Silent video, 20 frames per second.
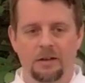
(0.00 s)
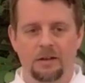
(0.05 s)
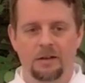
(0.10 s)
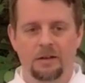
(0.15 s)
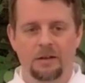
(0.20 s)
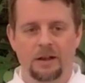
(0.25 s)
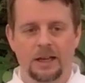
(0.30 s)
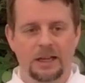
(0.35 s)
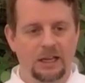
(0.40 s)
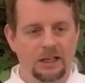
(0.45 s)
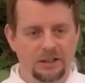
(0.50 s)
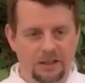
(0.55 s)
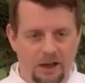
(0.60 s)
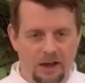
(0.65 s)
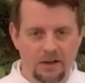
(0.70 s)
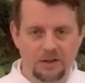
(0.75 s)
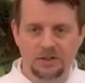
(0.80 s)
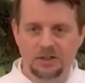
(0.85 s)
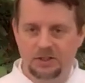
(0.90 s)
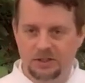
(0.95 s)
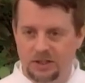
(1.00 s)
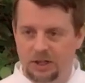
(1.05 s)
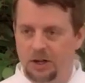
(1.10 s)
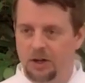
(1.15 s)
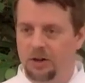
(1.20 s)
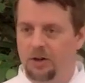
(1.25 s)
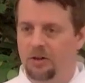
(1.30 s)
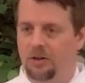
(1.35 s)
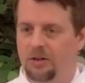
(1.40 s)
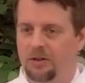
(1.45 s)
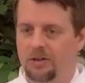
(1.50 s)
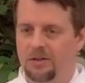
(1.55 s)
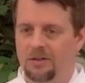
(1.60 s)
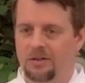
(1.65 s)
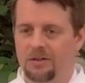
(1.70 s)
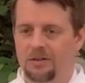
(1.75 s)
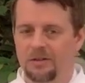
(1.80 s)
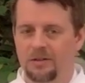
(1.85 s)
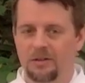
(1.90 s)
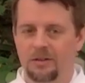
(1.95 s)
And he does still
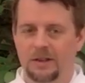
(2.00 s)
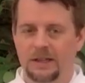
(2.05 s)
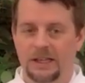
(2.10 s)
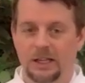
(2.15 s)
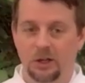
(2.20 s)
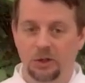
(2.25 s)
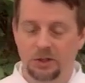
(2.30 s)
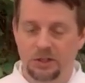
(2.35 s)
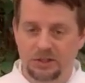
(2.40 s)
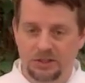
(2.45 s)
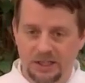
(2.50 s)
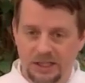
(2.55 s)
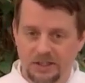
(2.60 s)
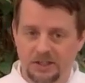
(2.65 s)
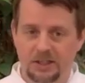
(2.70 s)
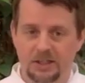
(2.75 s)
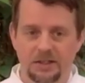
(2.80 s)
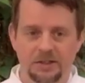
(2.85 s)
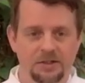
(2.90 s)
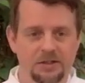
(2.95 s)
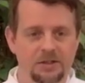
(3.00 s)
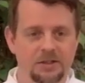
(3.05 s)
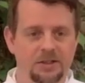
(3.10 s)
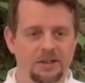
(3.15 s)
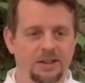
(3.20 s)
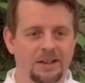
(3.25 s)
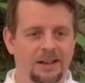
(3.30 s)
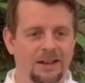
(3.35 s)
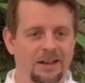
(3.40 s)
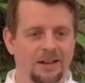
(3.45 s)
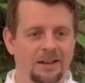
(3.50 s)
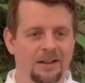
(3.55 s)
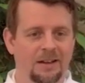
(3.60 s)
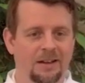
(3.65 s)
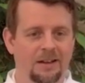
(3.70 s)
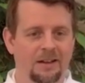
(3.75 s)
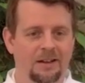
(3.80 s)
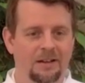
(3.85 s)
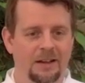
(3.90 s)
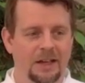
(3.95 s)
heal diseases
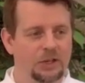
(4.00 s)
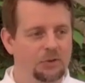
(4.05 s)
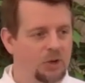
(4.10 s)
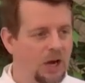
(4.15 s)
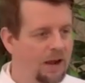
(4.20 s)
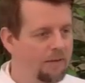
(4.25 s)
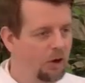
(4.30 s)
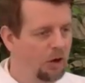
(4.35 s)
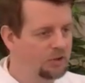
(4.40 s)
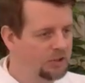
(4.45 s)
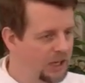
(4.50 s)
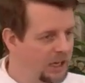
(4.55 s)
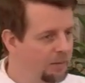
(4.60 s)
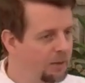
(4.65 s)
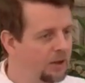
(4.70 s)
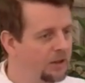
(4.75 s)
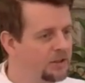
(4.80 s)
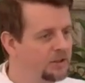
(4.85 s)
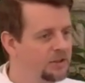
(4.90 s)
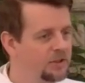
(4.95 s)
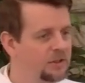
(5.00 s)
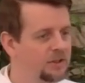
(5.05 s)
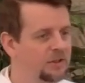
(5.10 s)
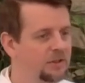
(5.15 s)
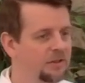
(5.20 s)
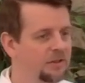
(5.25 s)
and drive out demons.